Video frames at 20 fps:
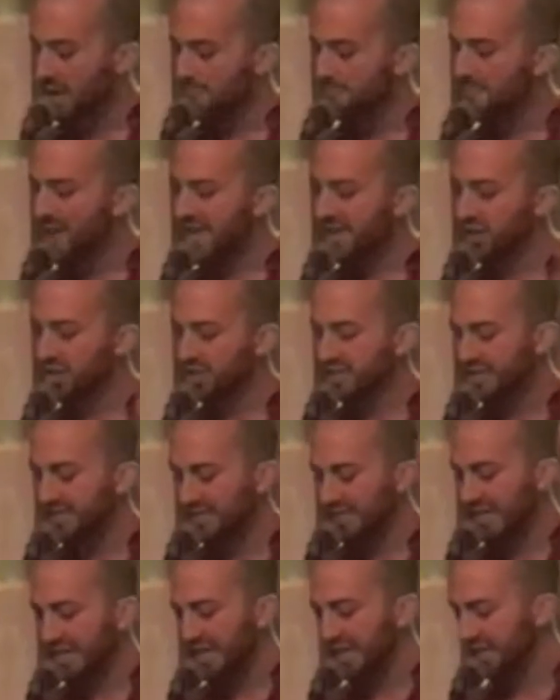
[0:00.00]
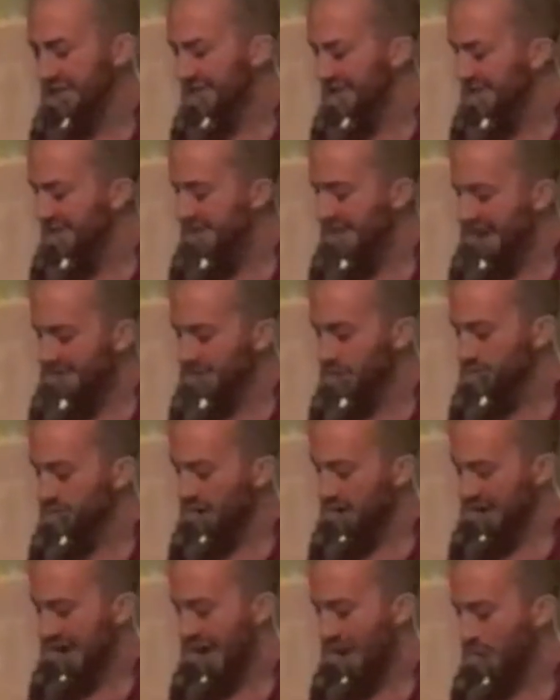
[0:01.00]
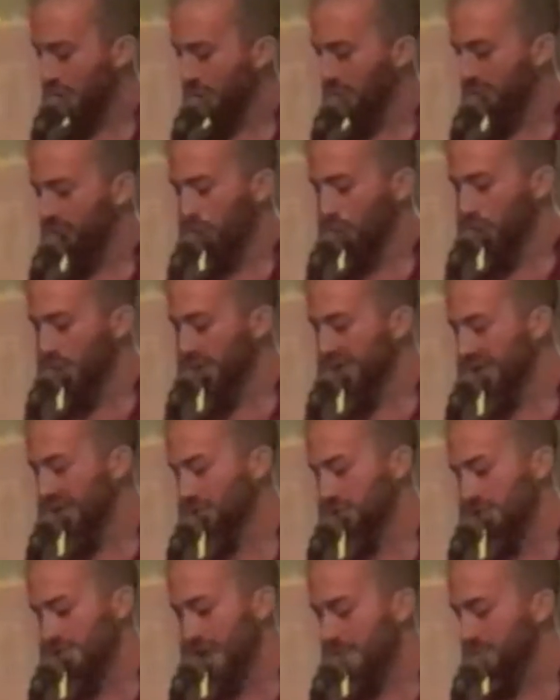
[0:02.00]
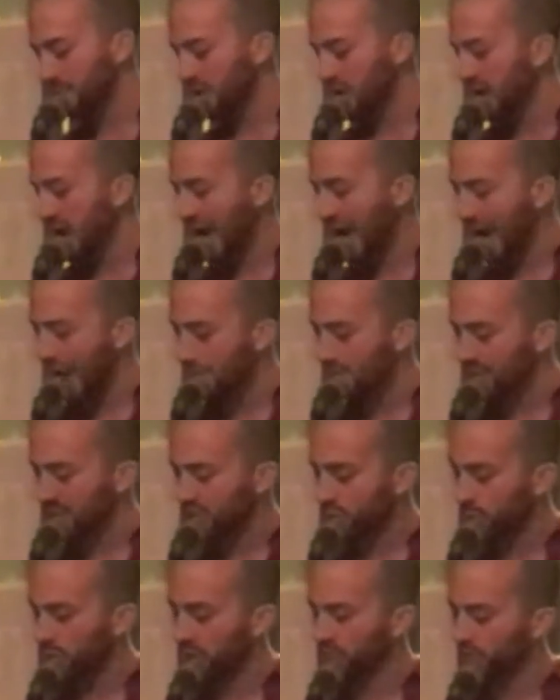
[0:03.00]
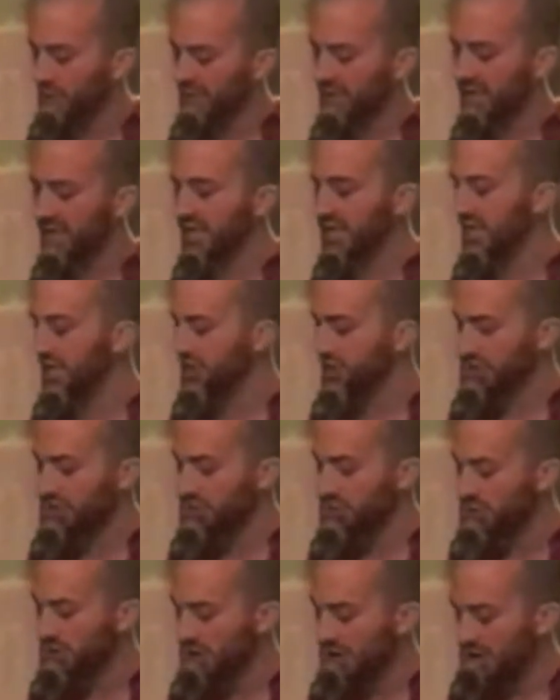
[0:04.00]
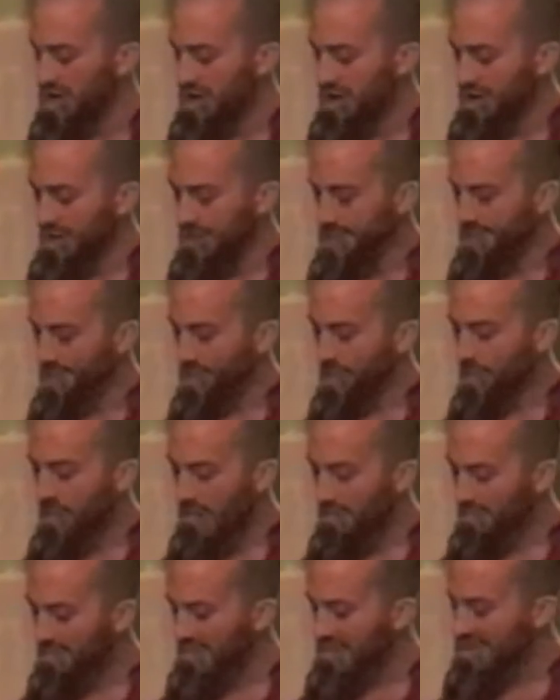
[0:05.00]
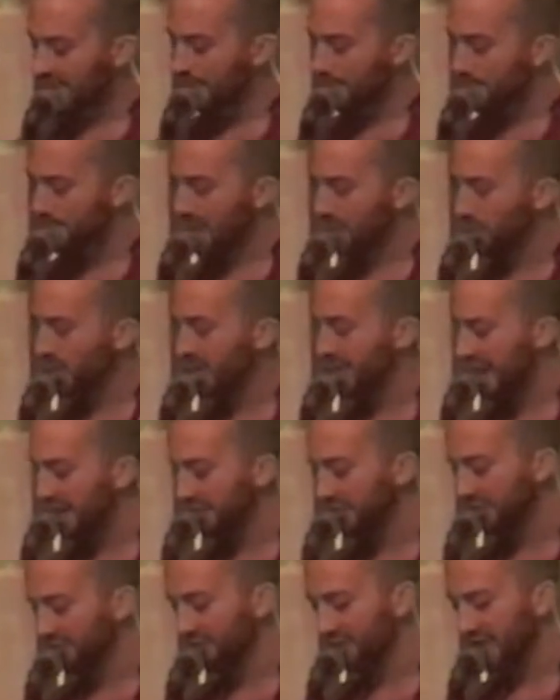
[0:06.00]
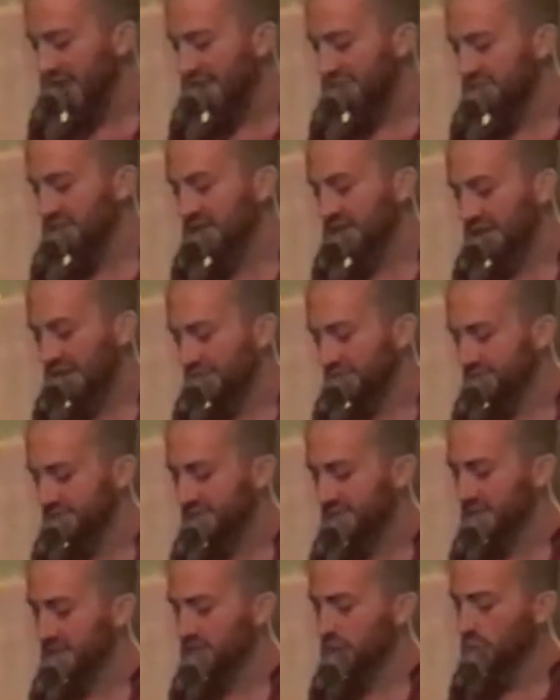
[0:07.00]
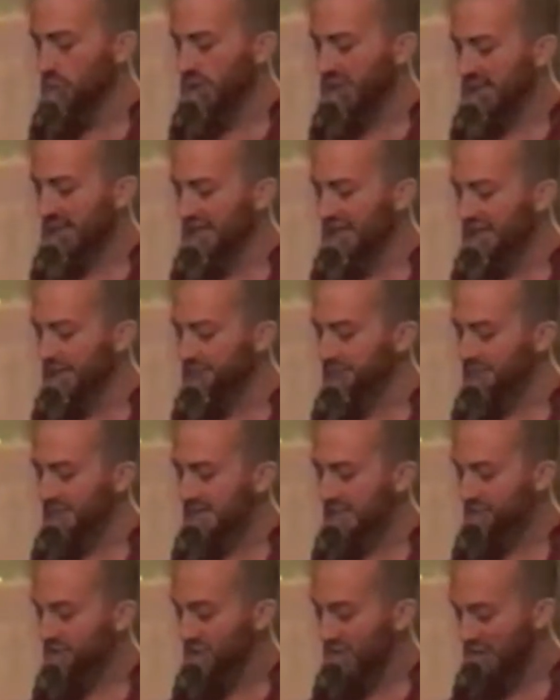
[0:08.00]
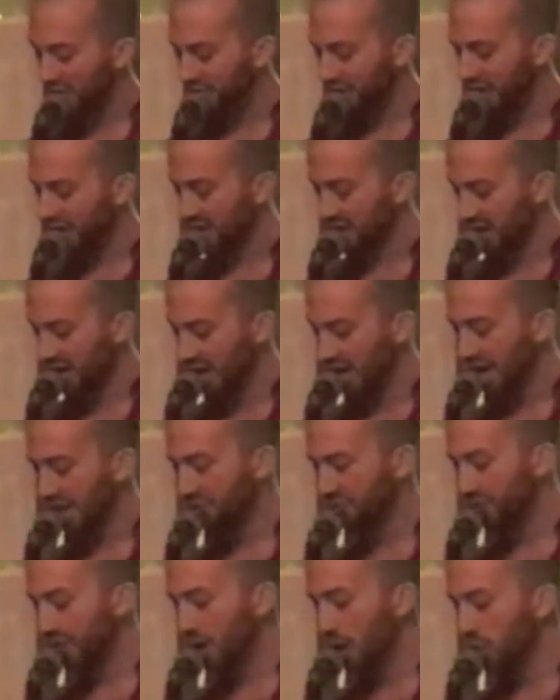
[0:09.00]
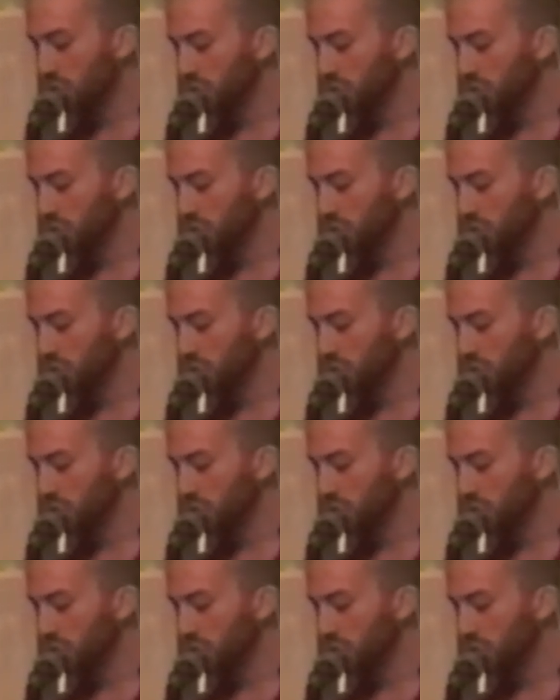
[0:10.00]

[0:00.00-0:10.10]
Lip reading: May your seeds never run out before we can remember how much we really need you. Pumpkin, may we never forget the gifts we can give each other if we